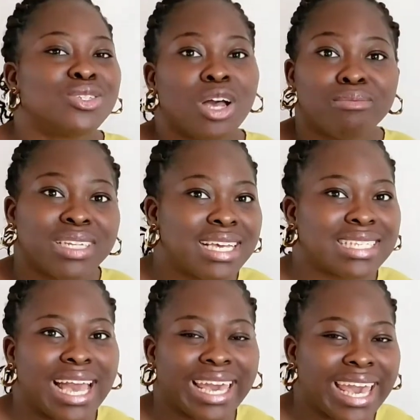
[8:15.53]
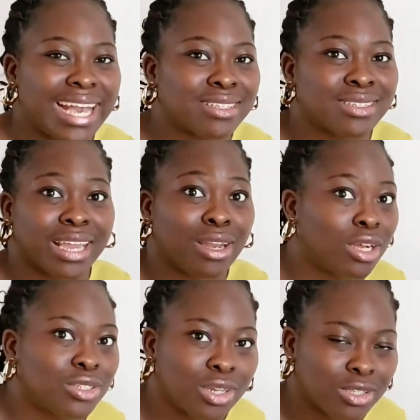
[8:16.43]
Some days I get a
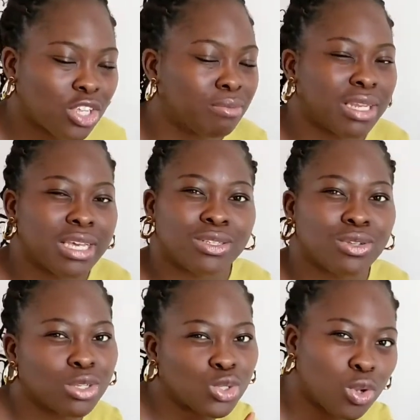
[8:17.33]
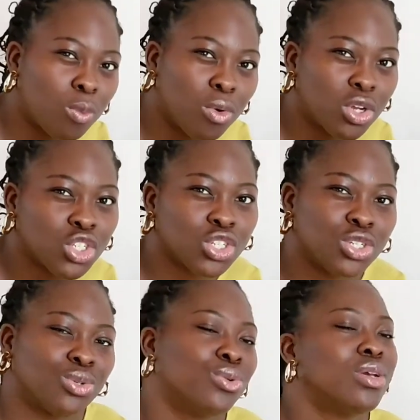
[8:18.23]
lot done, some days not so much,
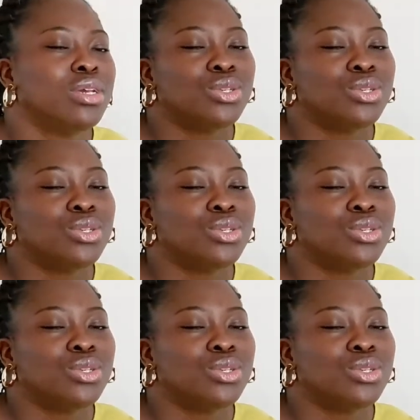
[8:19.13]
you know.